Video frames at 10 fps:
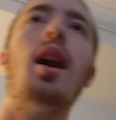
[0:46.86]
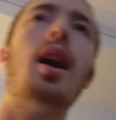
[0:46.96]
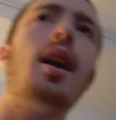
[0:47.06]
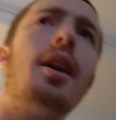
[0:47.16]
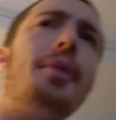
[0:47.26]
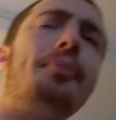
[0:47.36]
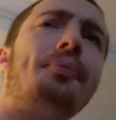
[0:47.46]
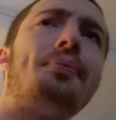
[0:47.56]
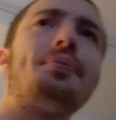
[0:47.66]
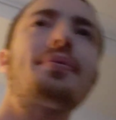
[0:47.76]
Um,
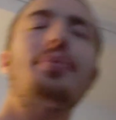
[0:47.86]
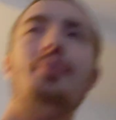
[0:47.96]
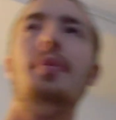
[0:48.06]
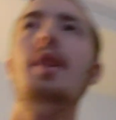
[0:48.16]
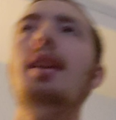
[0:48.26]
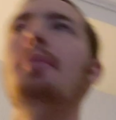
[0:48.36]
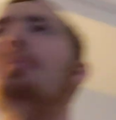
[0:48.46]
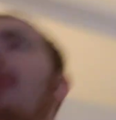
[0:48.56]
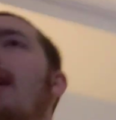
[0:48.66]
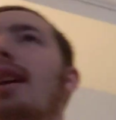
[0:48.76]

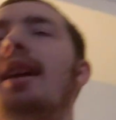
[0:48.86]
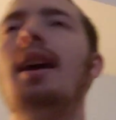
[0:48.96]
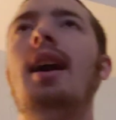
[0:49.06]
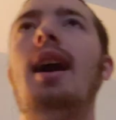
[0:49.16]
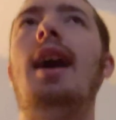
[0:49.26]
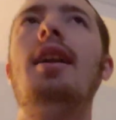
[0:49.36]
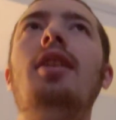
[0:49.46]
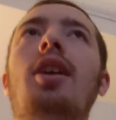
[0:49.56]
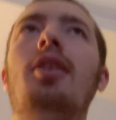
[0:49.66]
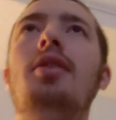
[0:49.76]
but I don't
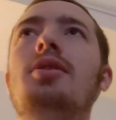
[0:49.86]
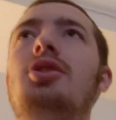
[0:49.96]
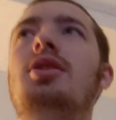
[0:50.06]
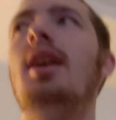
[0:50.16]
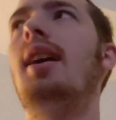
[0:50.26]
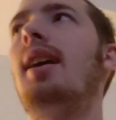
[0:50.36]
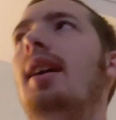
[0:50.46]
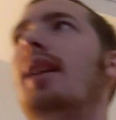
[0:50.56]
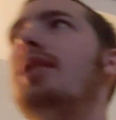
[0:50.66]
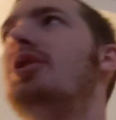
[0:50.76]
know.
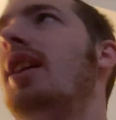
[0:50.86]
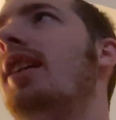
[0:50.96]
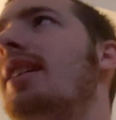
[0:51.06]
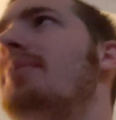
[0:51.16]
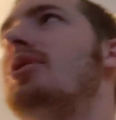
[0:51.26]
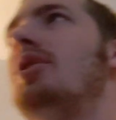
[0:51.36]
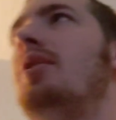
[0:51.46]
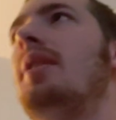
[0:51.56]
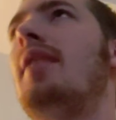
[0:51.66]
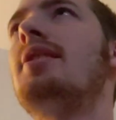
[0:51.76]
Uh, John M.
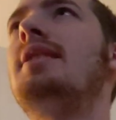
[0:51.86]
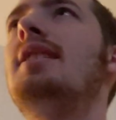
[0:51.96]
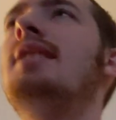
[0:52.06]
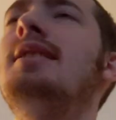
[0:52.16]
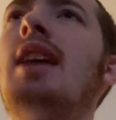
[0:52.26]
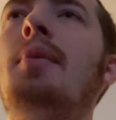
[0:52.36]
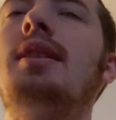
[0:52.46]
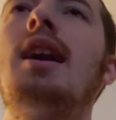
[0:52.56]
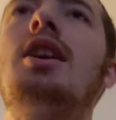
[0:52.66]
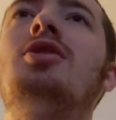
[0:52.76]
Chu, whenever I see his name
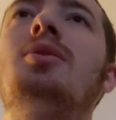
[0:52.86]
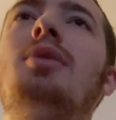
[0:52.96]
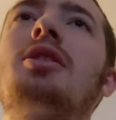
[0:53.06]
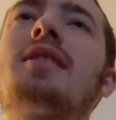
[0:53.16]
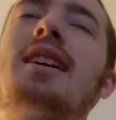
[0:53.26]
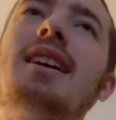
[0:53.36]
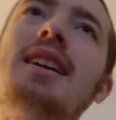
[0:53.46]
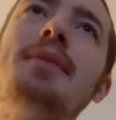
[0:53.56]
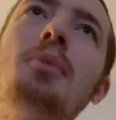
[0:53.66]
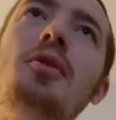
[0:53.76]
attached to a project,
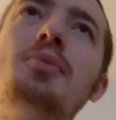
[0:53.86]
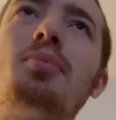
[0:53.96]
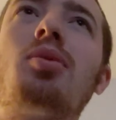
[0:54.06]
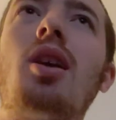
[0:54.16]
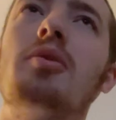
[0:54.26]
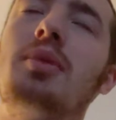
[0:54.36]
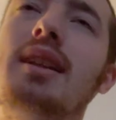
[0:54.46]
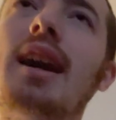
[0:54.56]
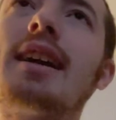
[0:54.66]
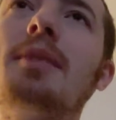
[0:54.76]
eh, the movie's
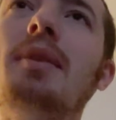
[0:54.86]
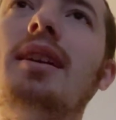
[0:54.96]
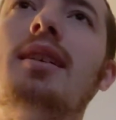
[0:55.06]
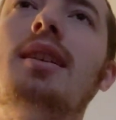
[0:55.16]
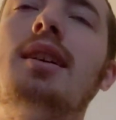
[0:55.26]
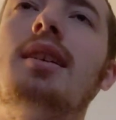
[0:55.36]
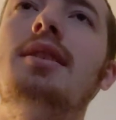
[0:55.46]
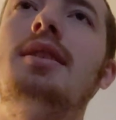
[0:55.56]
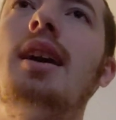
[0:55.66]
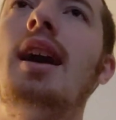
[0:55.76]
probably not going to be good
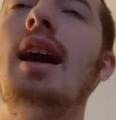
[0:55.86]
because